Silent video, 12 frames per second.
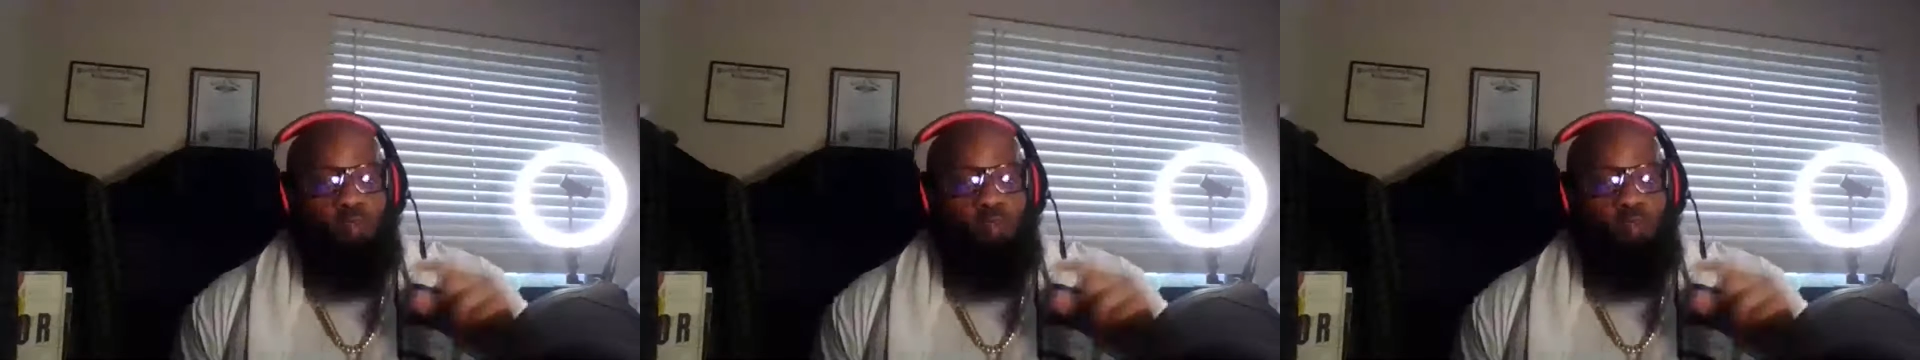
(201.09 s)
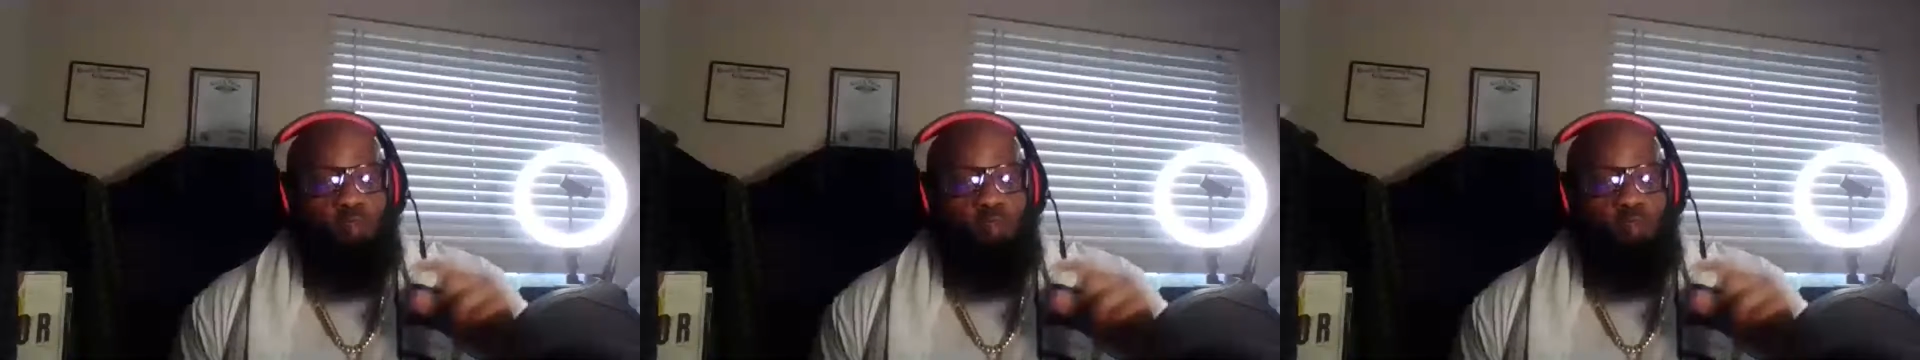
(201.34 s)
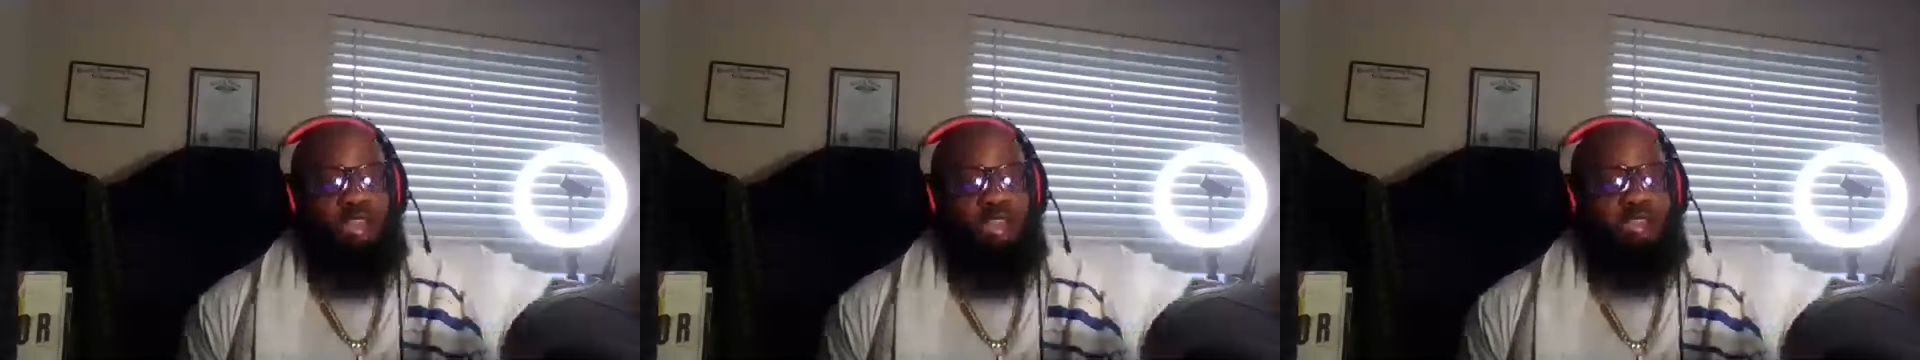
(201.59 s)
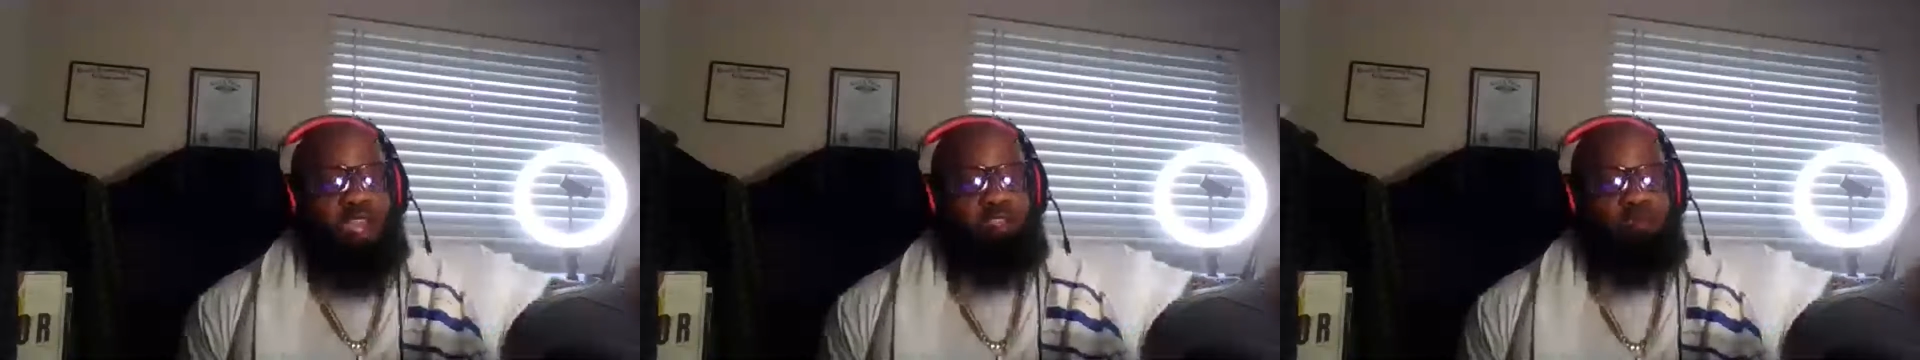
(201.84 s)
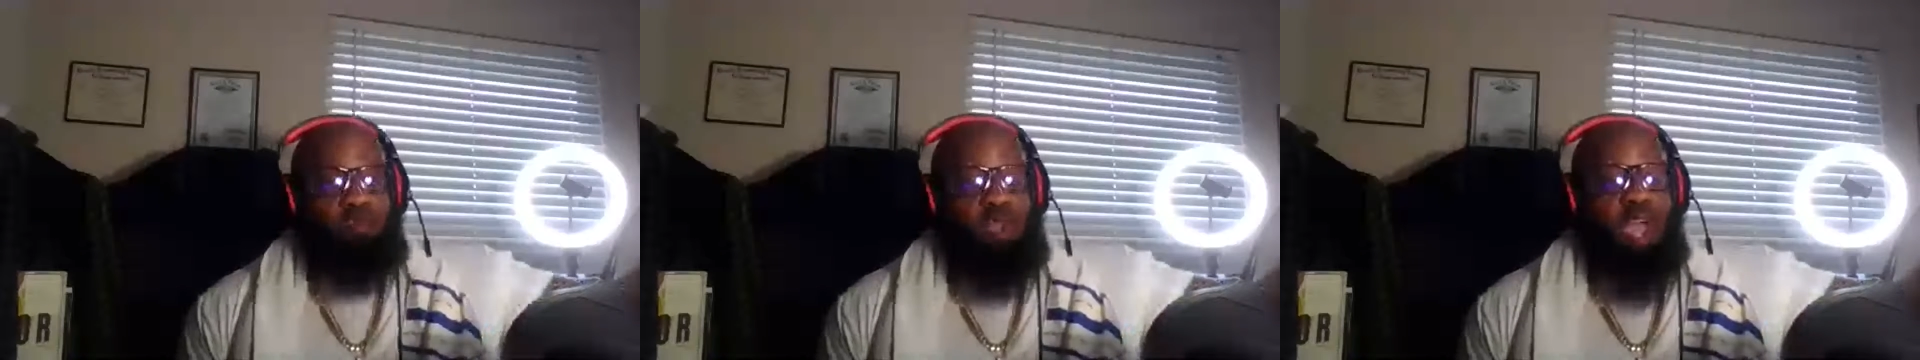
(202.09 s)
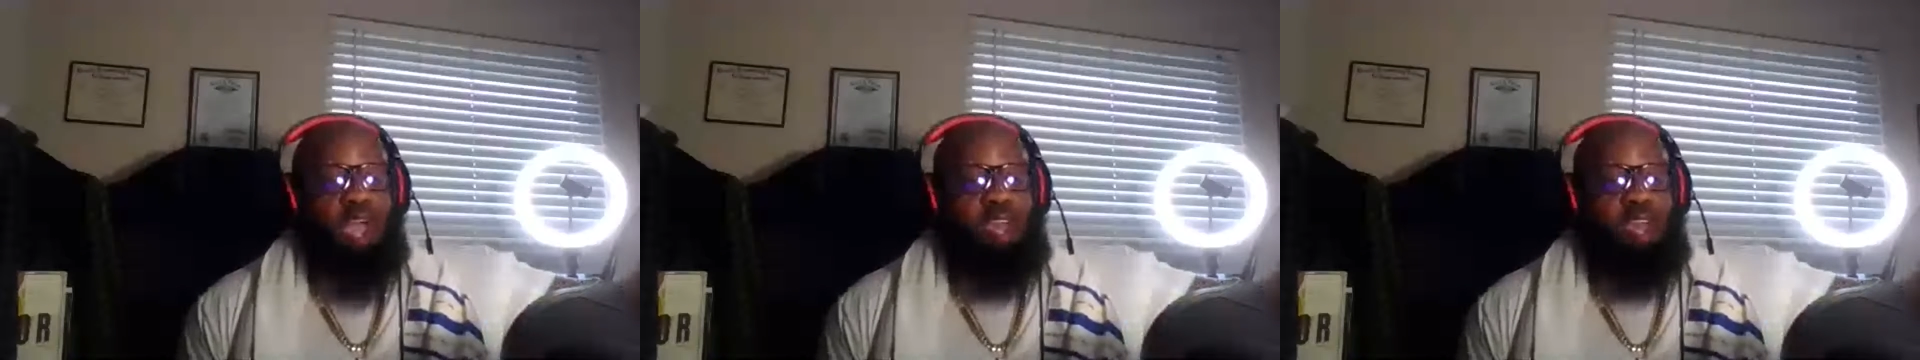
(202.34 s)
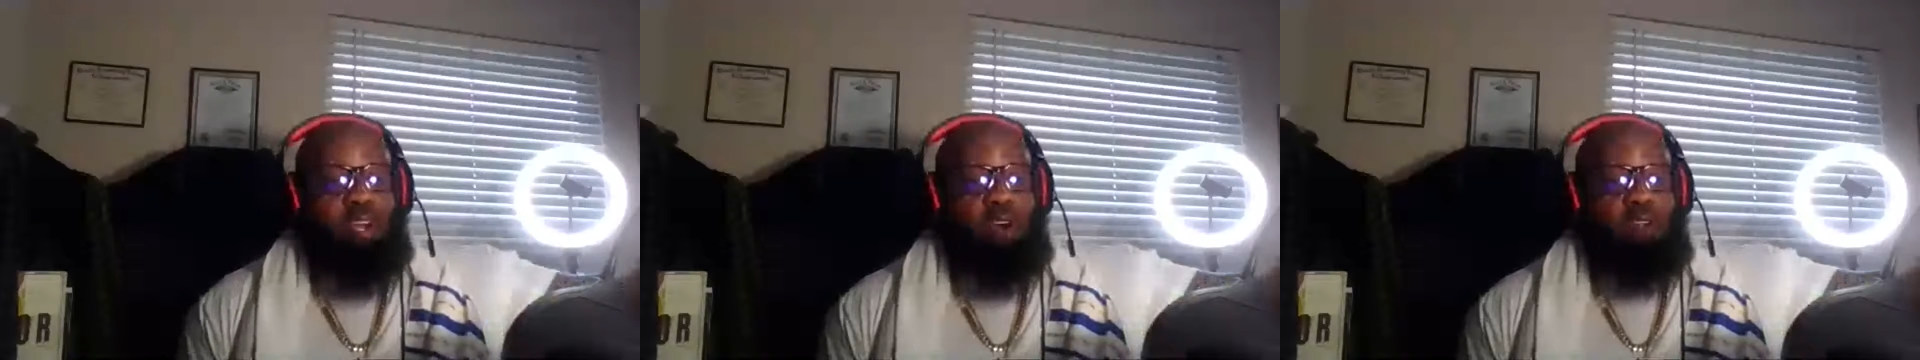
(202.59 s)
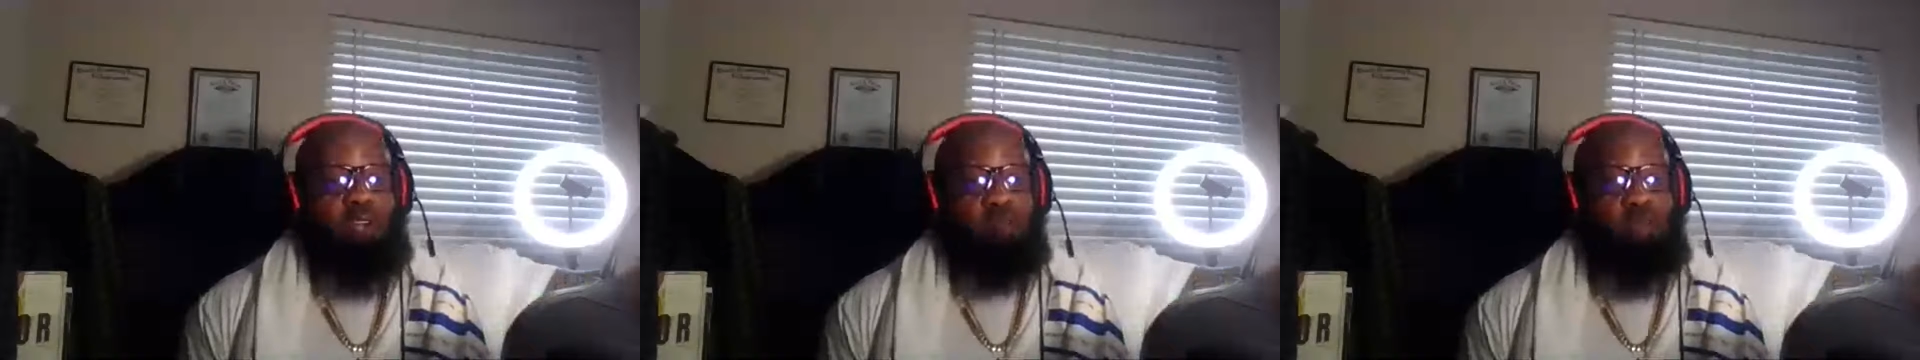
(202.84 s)
We had kids we had in the
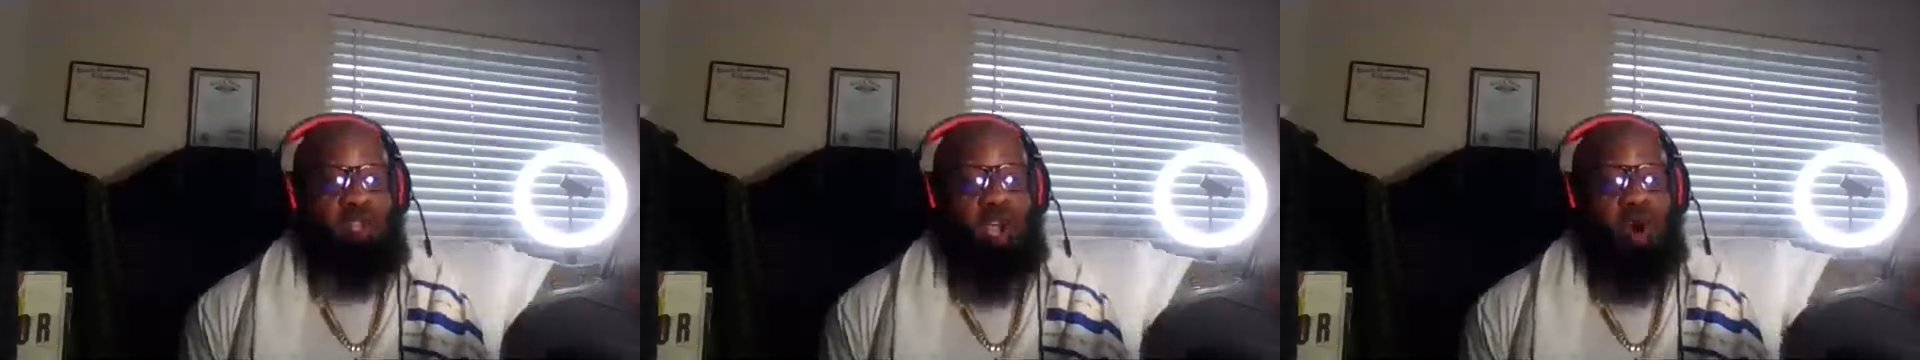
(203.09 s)
other what they